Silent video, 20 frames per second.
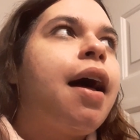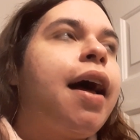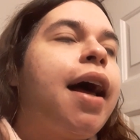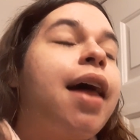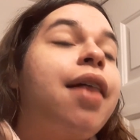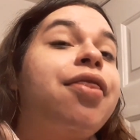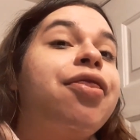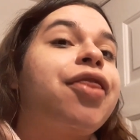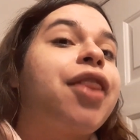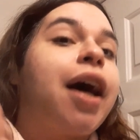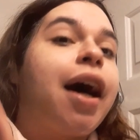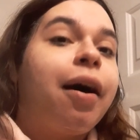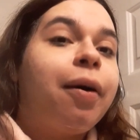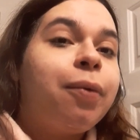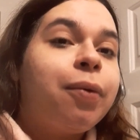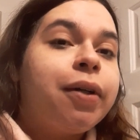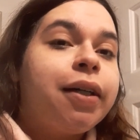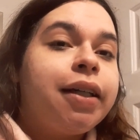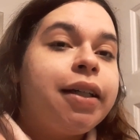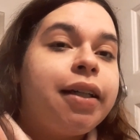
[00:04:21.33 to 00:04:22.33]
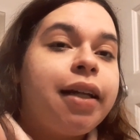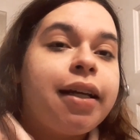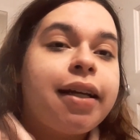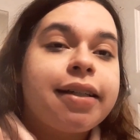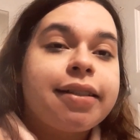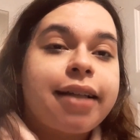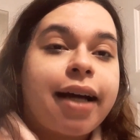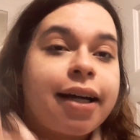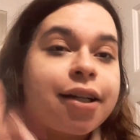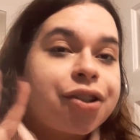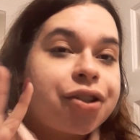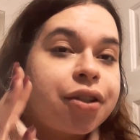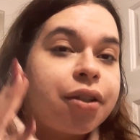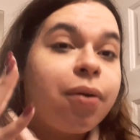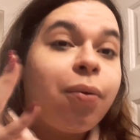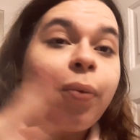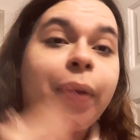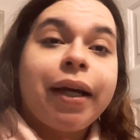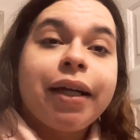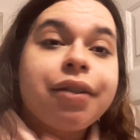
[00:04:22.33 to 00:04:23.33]
And that one is actually
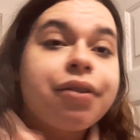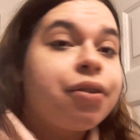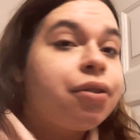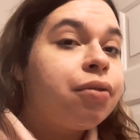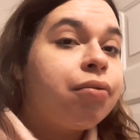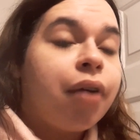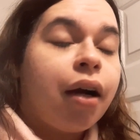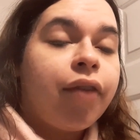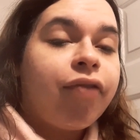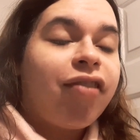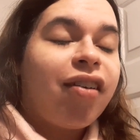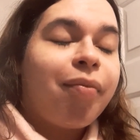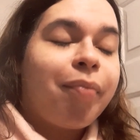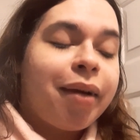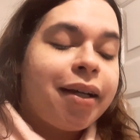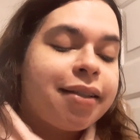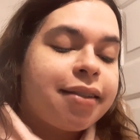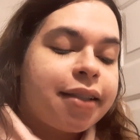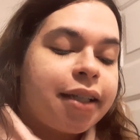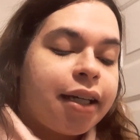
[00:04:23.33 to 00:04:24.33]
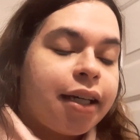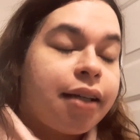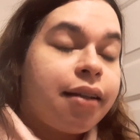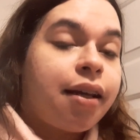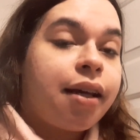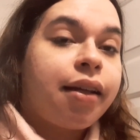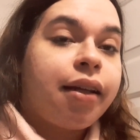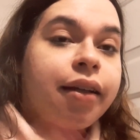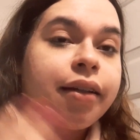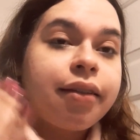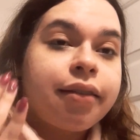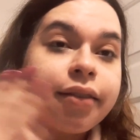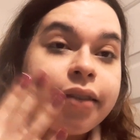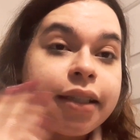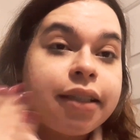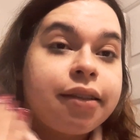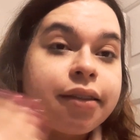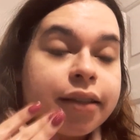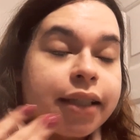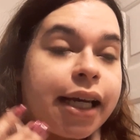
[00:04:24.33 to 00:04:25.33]
way too rough on my skin and
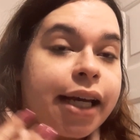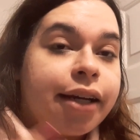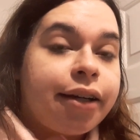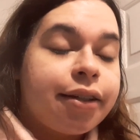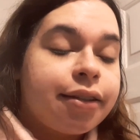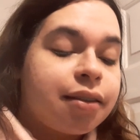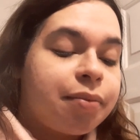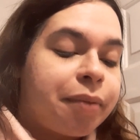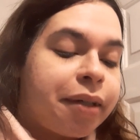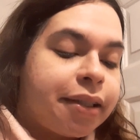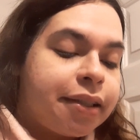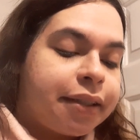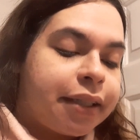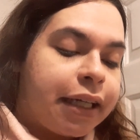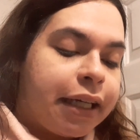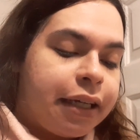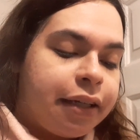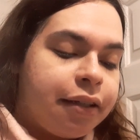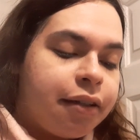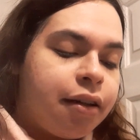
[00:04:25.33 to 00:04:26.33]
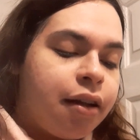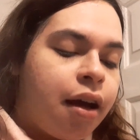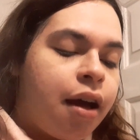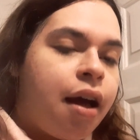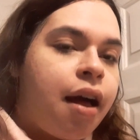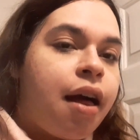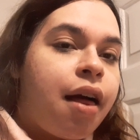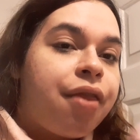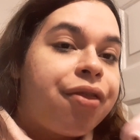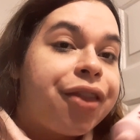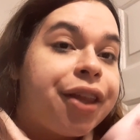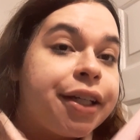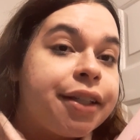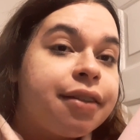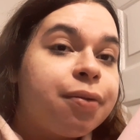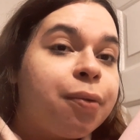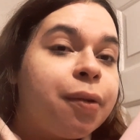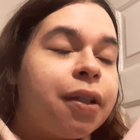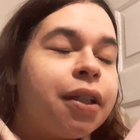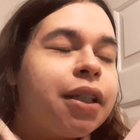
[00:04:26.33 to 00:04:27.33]
it tears my skin.
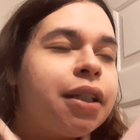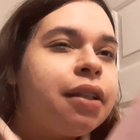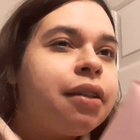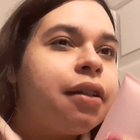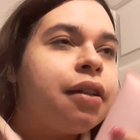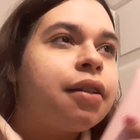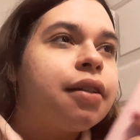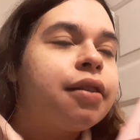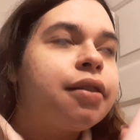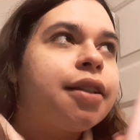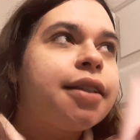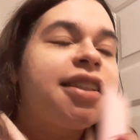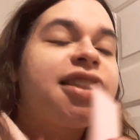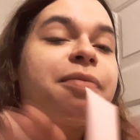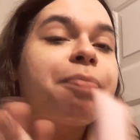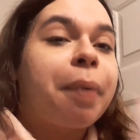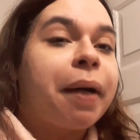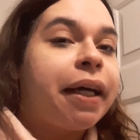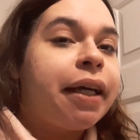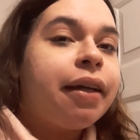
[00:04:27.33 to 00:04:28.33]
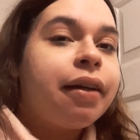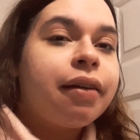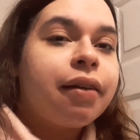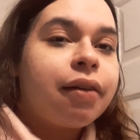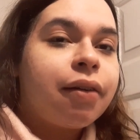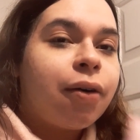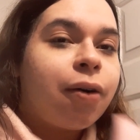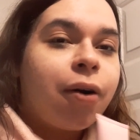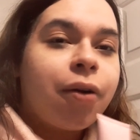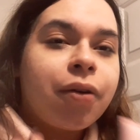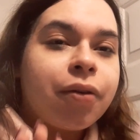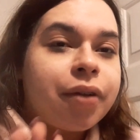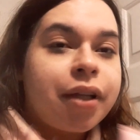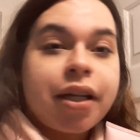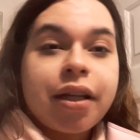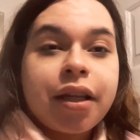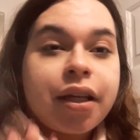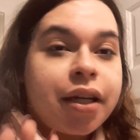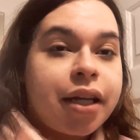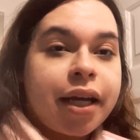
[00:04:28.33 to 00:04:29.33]
This one, despite all the
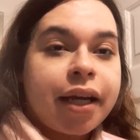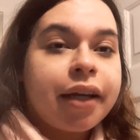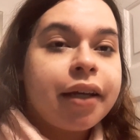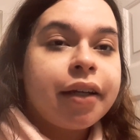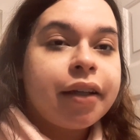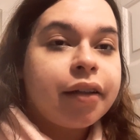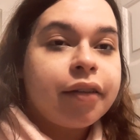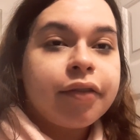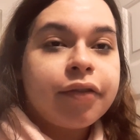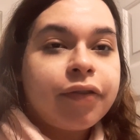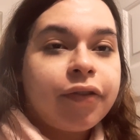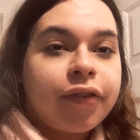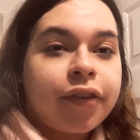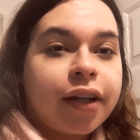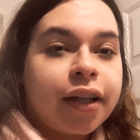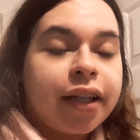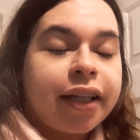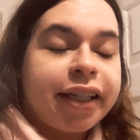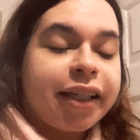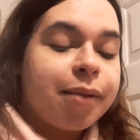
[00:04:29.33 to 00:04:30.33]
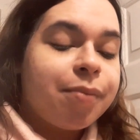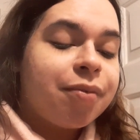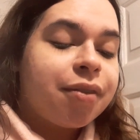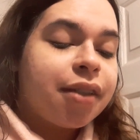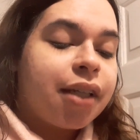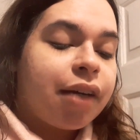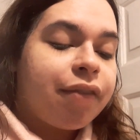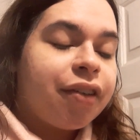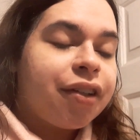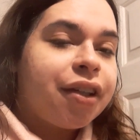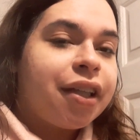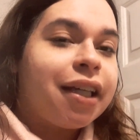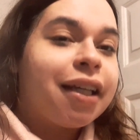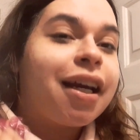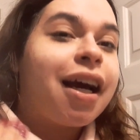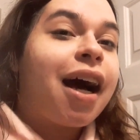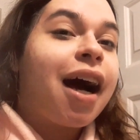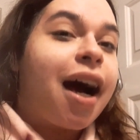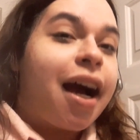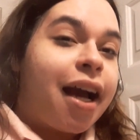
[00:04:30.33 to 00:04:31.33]
negative claims and everything,
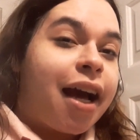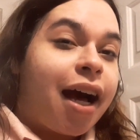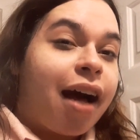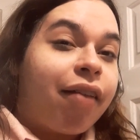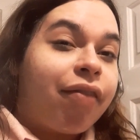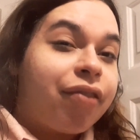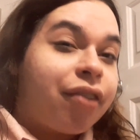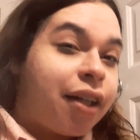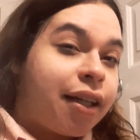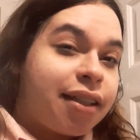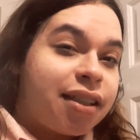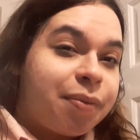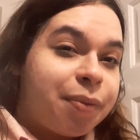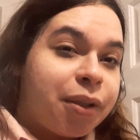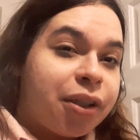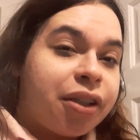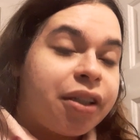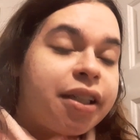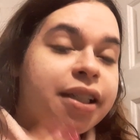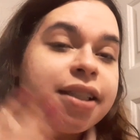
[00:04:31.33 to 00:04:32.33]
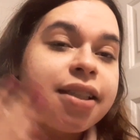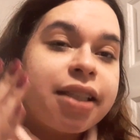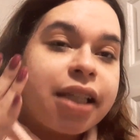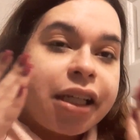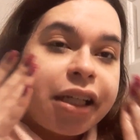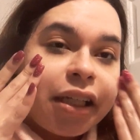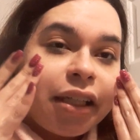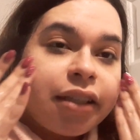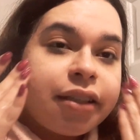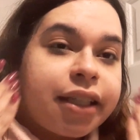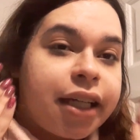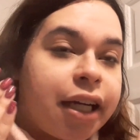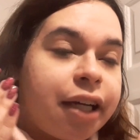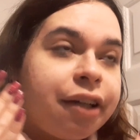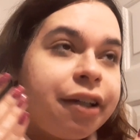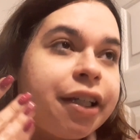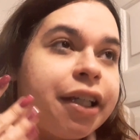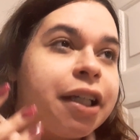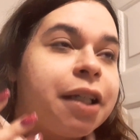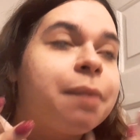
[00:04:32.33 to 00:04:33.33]
I haven't experienced any
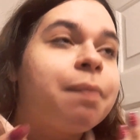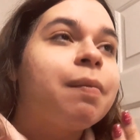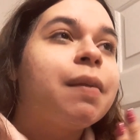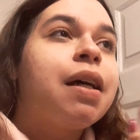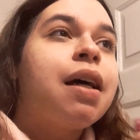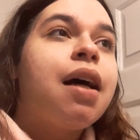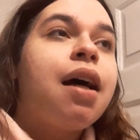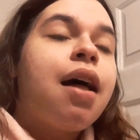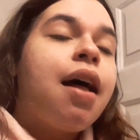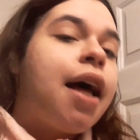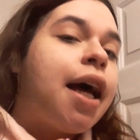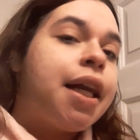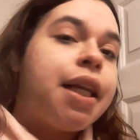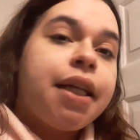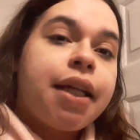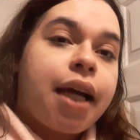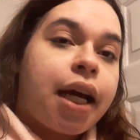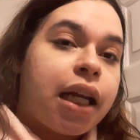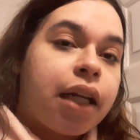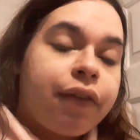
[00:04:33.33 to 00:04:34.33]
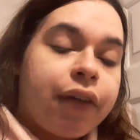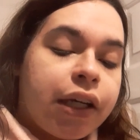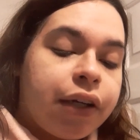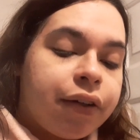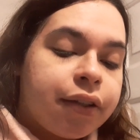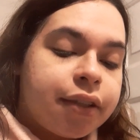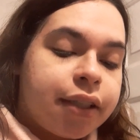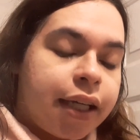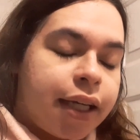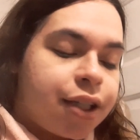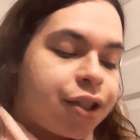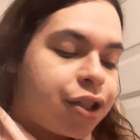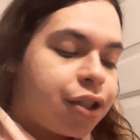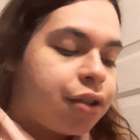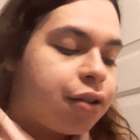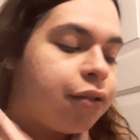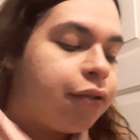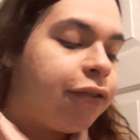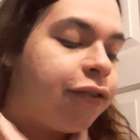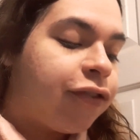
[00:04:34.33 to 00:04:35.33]
tearing, any kind of
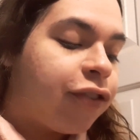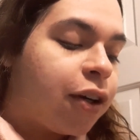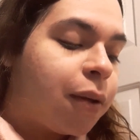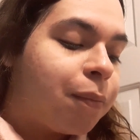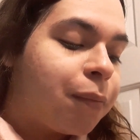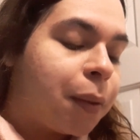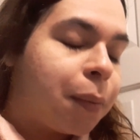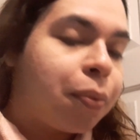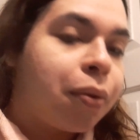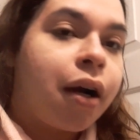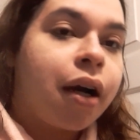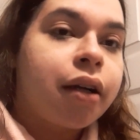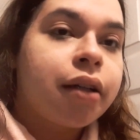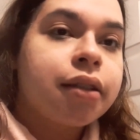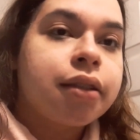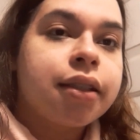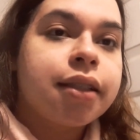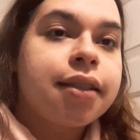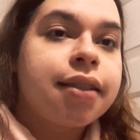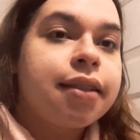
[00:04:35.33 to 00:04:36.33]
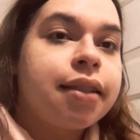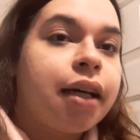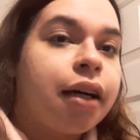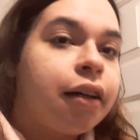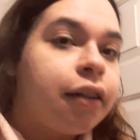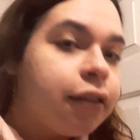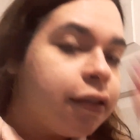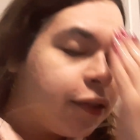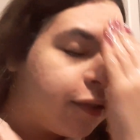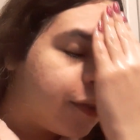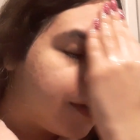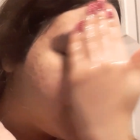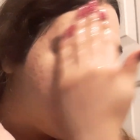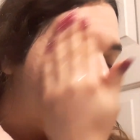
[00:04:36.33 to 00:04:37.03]
irritation from the product itself.